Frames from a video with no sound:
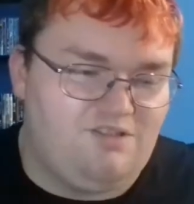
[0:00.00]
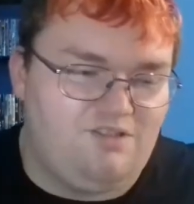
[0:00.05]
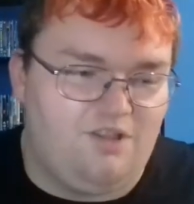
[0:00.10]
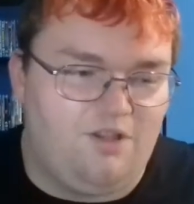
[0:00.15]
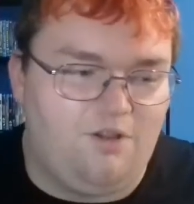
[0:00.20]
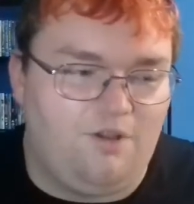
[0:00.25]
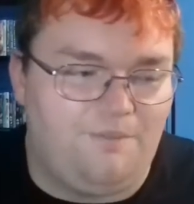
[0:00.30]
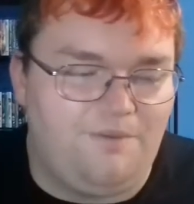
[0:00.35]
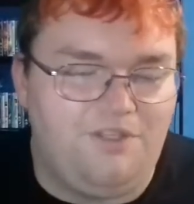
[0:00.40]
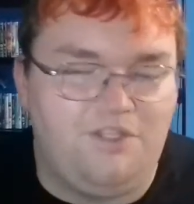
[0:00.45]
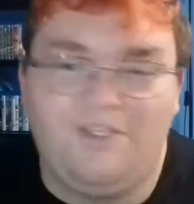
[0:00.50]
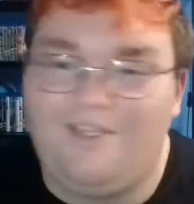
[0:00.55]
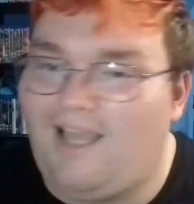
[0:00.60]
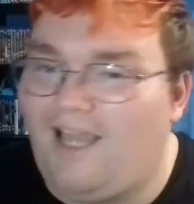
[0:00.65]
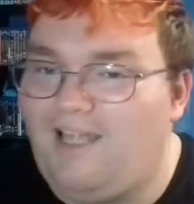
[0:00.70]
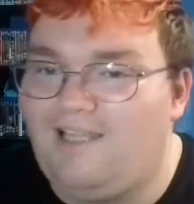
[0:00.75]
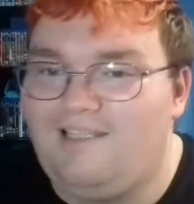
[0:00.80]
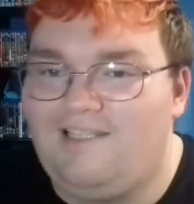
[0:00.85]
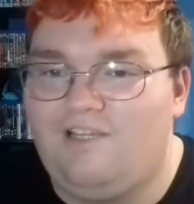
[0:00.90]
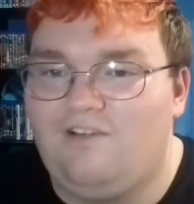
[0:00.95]
So I mean, you
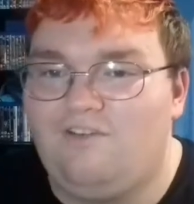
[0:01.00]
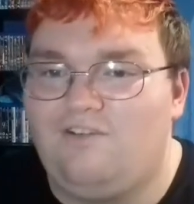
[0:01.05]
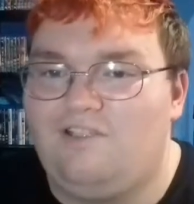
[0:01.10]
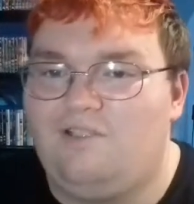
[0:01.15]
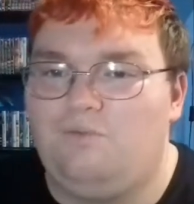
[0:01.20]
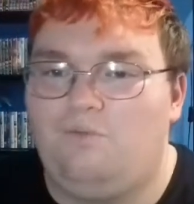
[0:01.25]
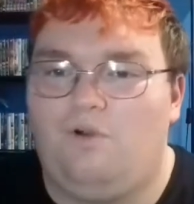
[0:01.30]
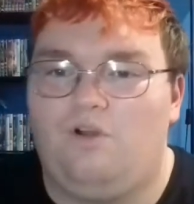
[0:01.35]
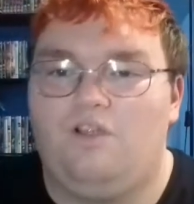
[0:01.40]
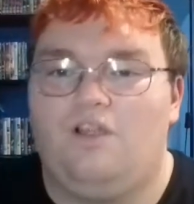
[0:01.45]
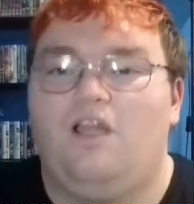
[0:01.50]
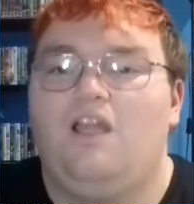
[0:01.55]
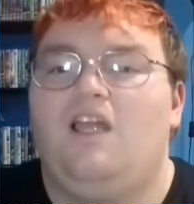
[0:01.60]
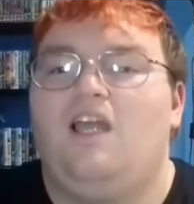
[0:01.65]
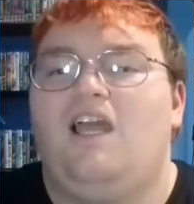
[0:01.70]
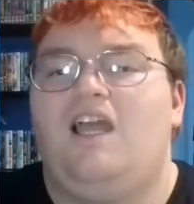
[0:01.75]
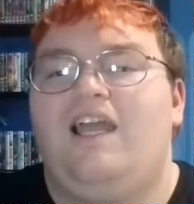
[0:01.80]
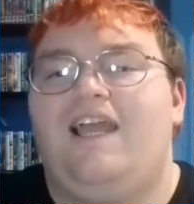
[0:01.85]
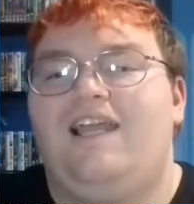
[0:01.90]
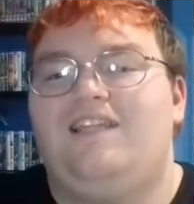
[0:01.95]
can literally
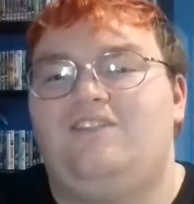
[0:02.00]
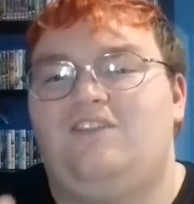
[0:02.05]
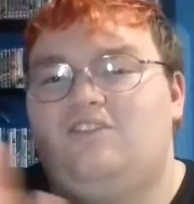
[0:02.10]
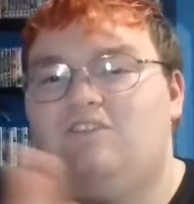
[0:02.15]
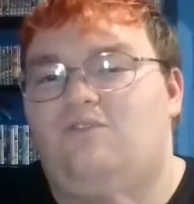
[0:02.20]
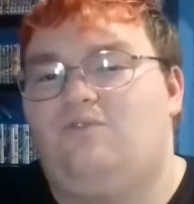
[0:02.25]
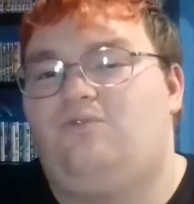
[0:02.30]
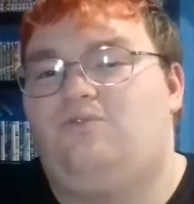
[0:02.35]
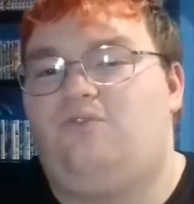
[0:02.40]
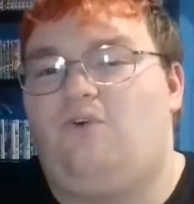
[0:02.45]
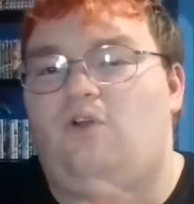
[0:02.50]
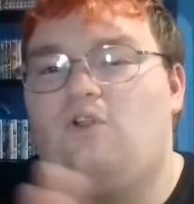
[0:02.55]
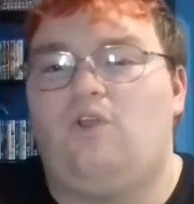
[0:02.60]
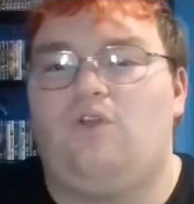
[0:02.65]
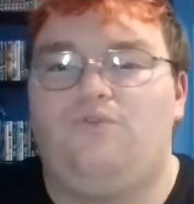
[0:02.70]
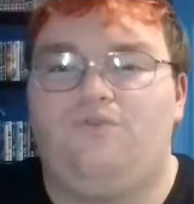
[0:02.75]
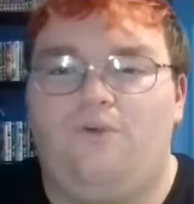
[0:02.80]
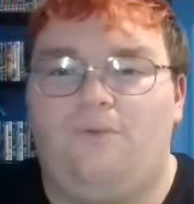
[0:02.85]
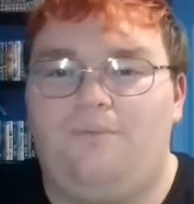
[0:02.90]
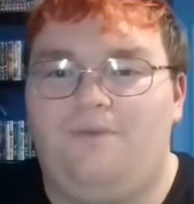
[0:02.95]
it doesn't
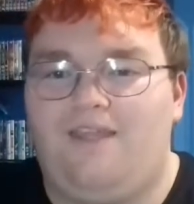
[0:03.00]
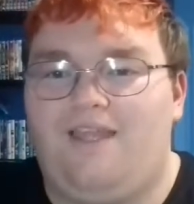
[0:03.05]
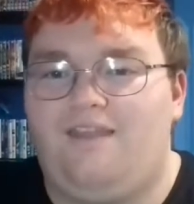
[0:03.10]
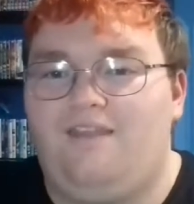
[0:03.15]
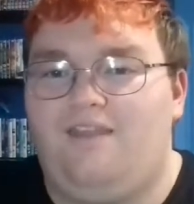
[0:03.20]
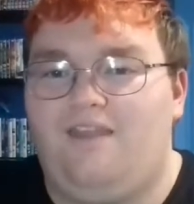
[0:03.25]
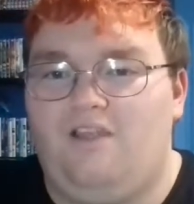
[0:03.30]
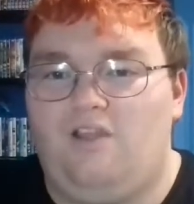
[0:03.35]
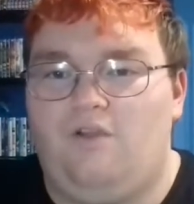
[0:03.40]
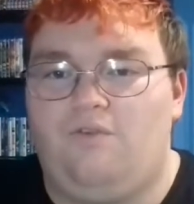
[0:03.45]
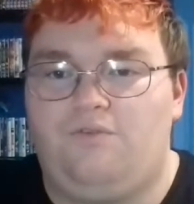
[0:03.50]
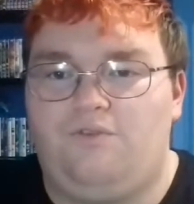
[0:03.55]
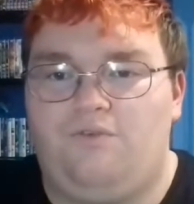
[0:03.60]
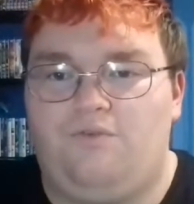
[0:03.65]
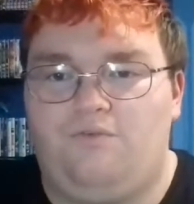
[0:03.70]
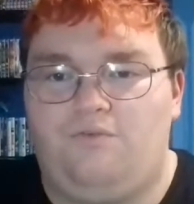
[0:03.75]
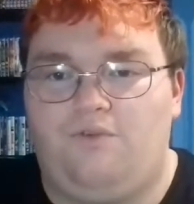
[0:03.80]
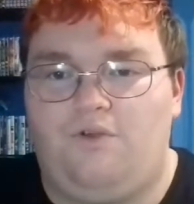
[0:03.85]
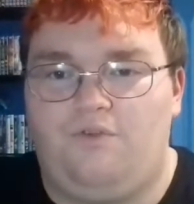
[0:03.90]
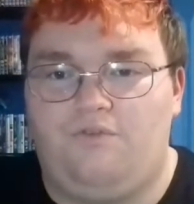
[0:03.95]
follow from the ending of
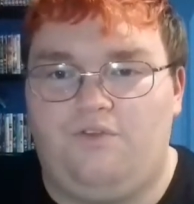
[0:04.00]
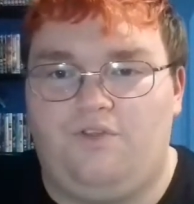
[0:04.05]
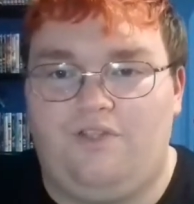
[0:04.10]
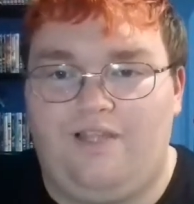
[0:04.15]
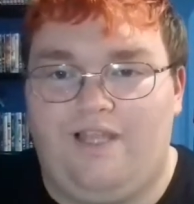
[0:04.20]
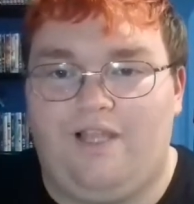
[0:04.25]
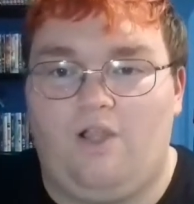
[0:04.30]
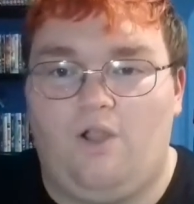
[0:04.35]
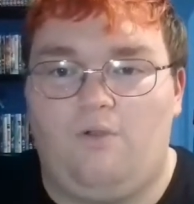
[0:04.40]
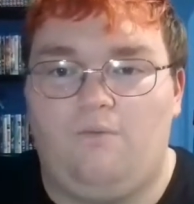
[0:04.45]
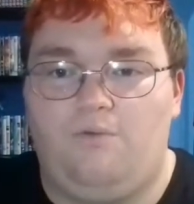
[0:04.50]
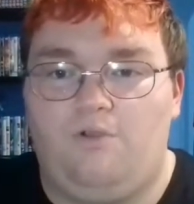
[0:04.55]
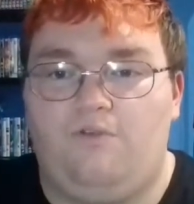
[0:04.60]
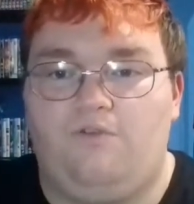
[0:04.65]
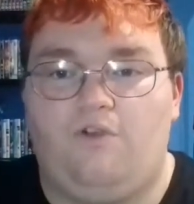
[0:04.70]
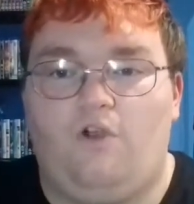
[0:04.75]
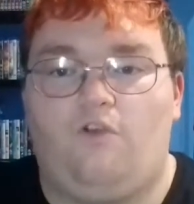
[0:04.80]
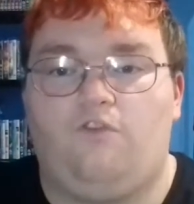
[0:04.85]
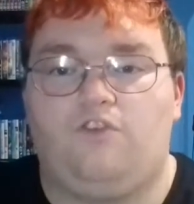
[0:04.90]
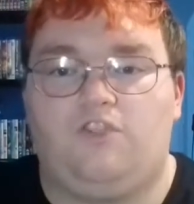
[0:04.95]
the Lego
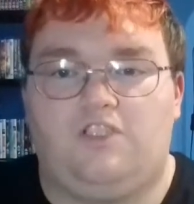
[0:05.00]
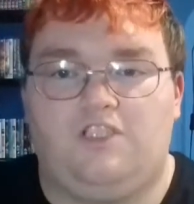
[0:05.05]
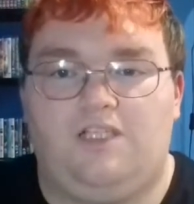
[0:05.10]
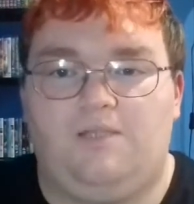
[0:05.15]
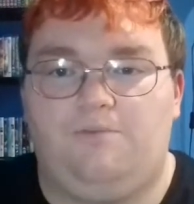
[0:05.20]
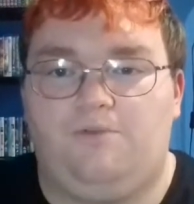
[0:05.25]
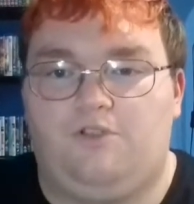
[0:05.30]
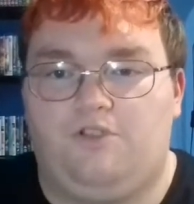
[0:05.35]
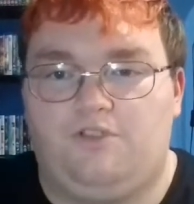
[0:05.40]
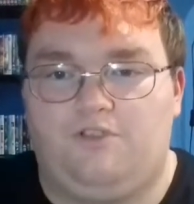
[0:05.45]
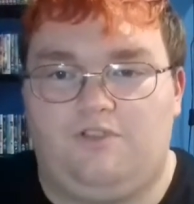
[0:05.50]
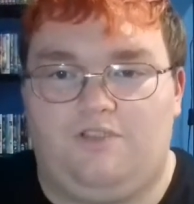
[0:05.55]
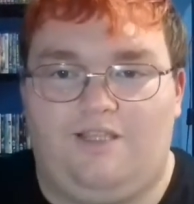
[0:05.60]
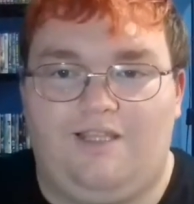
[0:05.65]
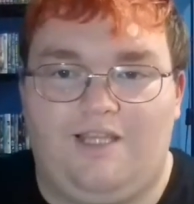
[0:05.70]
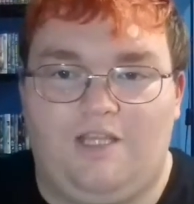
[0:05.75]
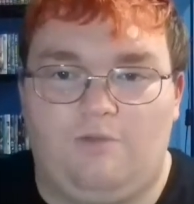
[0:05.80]
Movie, obviously, because the